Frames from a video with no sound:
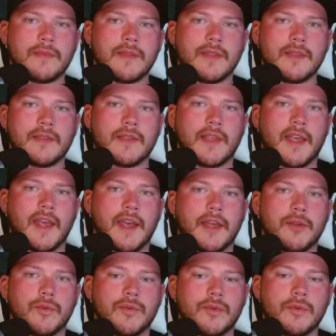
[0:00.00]

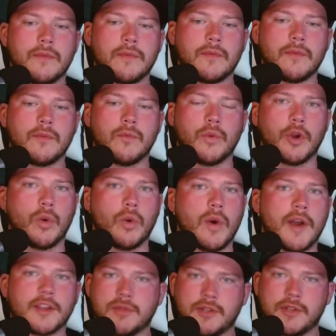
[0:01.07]
and we don't want it
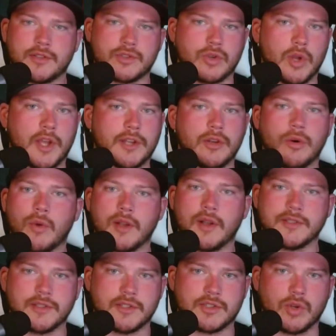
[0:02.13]
to be destroyed. No one wants it
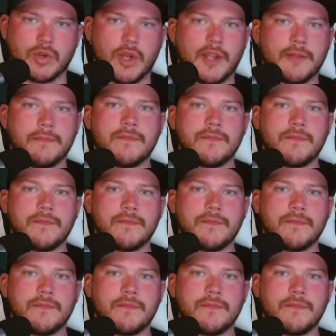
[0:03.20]
destroyed.